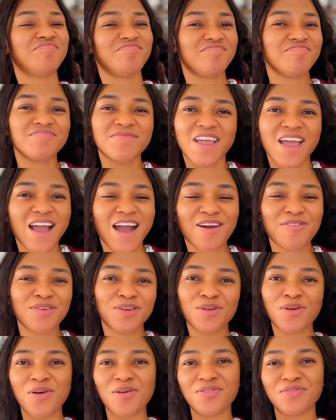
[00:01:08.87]
they have
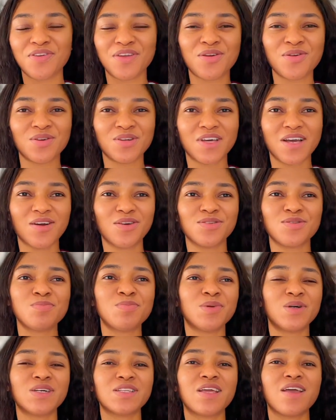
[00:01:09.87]
it all figured out,
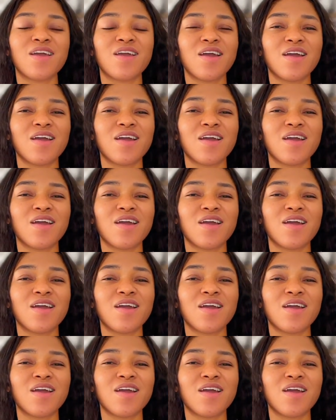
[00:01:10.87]
but